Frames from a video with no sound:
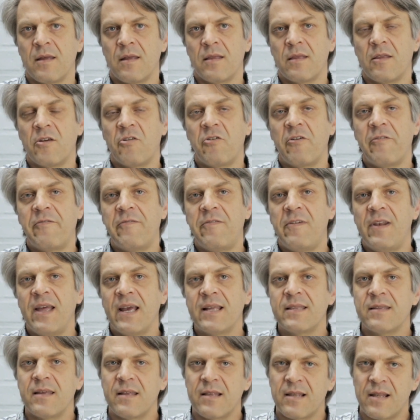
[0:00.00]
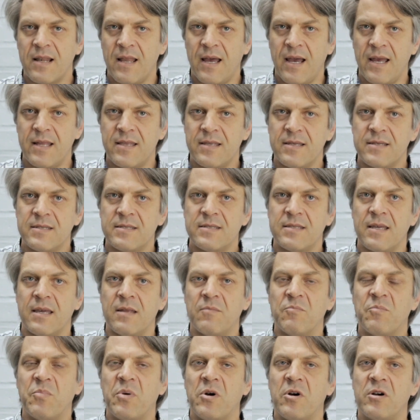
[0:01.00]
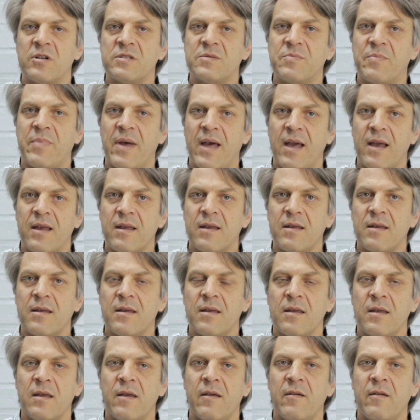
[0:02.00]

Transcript: The reflected light is then passed back